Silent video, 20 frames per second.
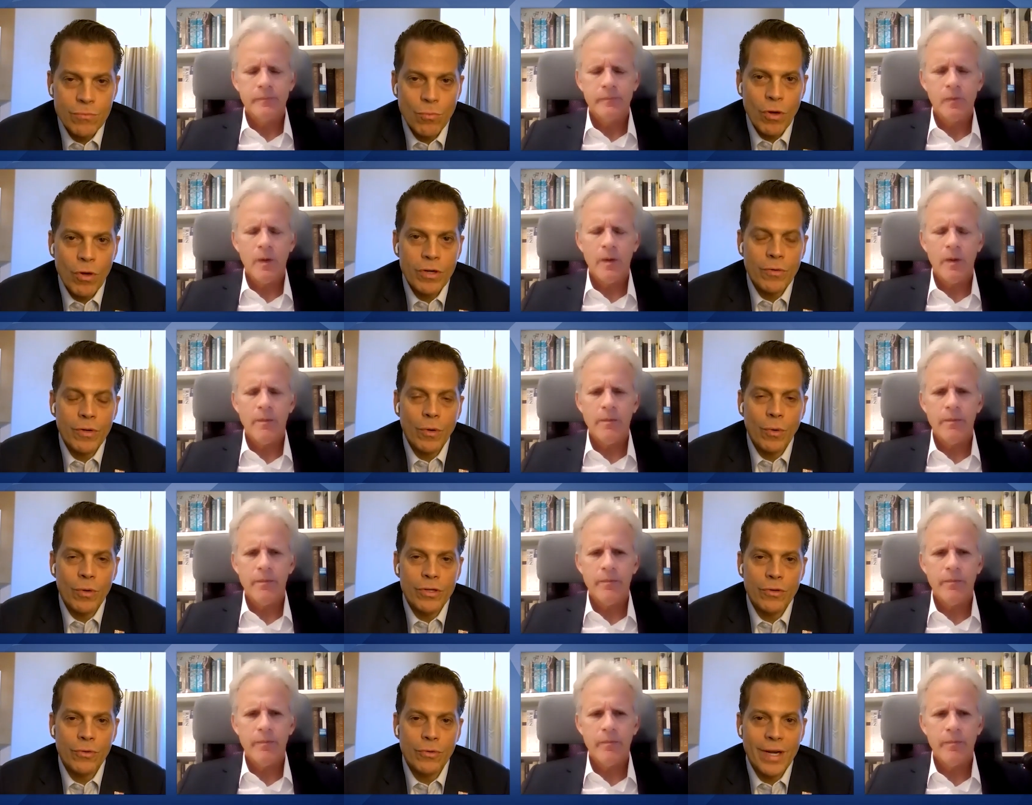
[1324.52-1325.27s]
Speaker 1: was
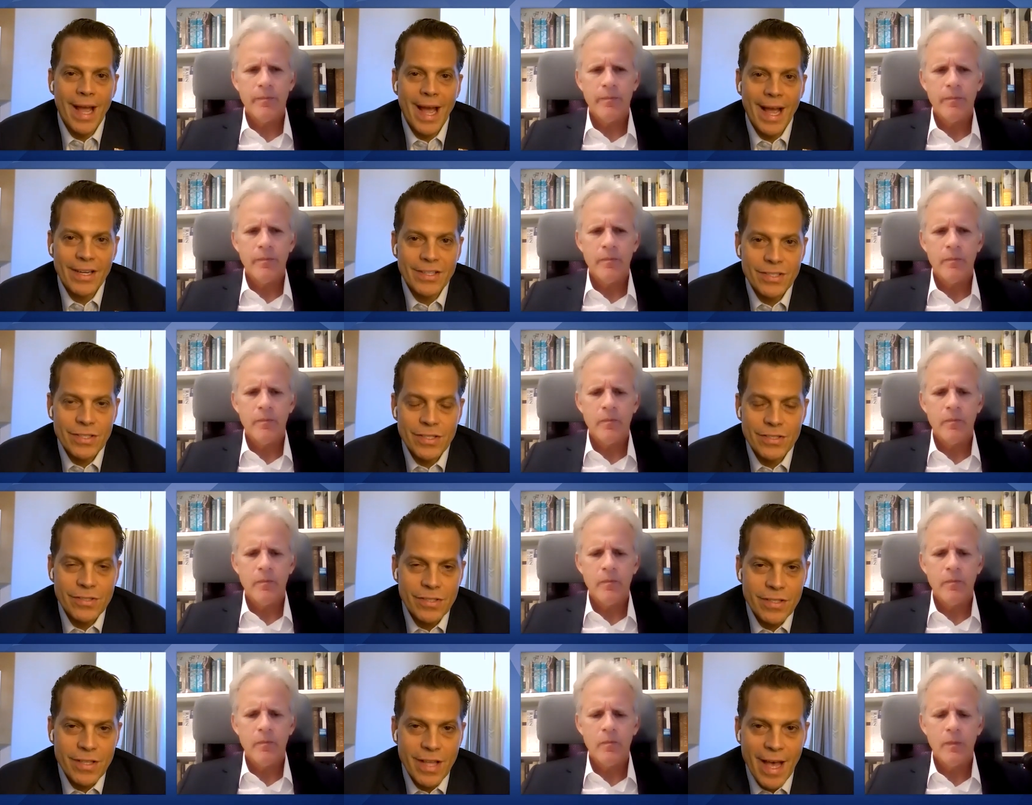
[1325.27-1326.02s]
wondering what your reaction
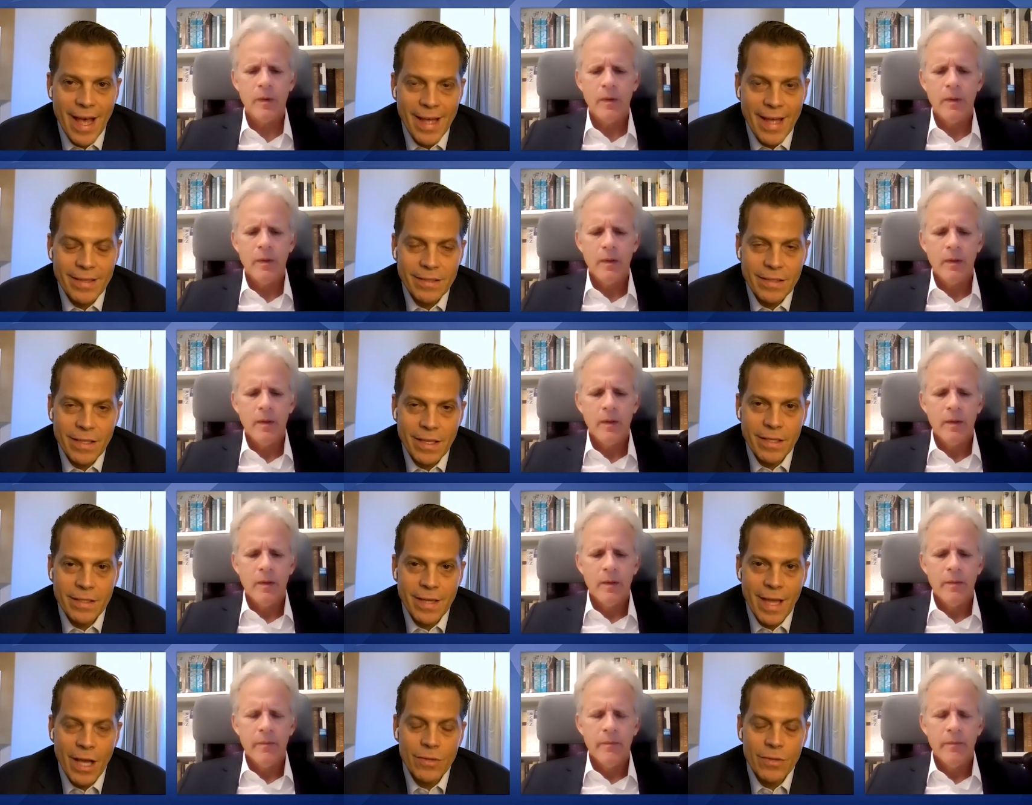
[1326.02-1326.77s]
is to that,
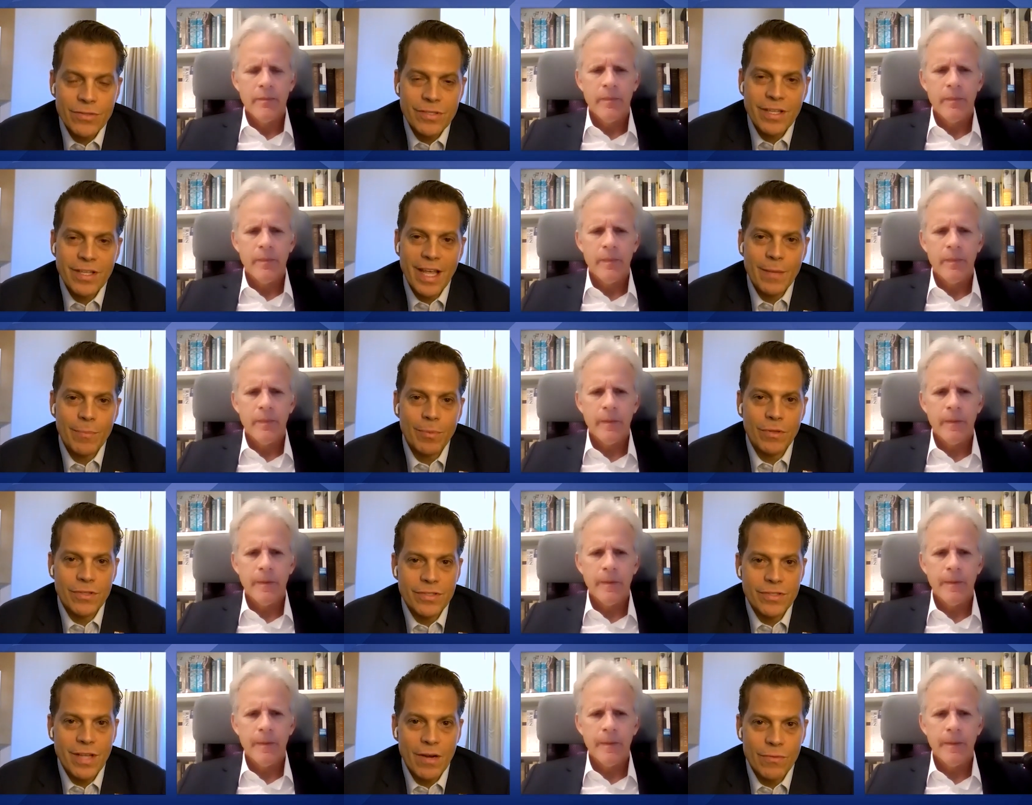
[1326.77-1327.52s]
and how
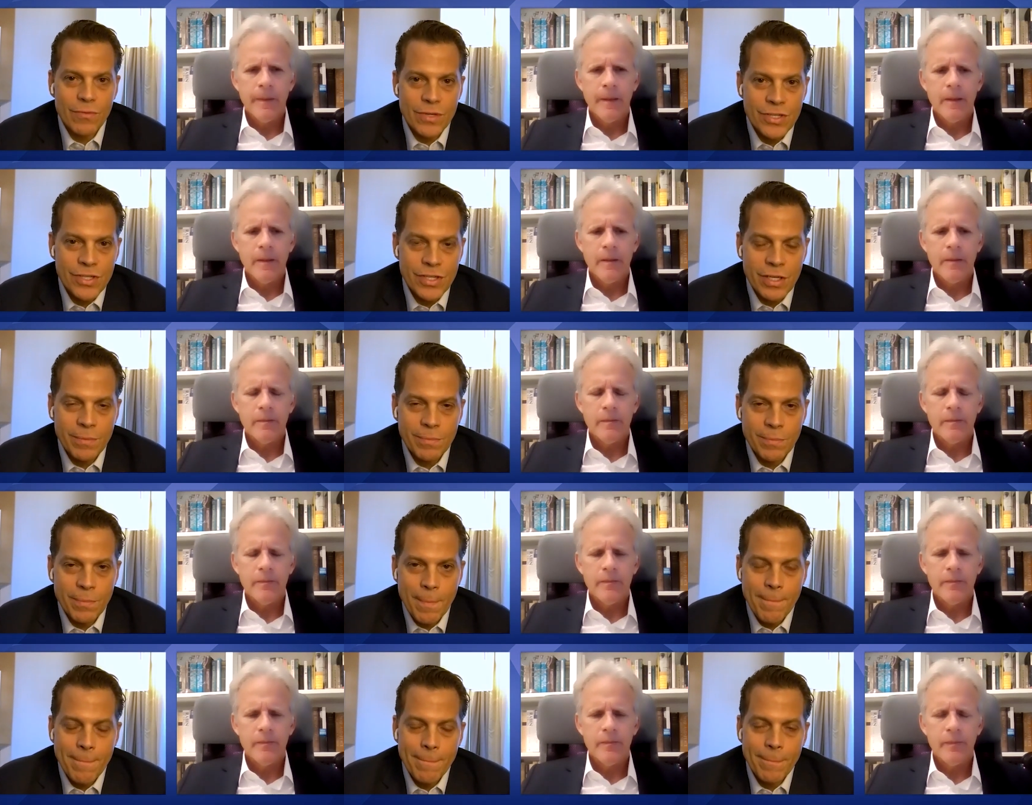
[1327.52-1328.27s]
stable is that regime?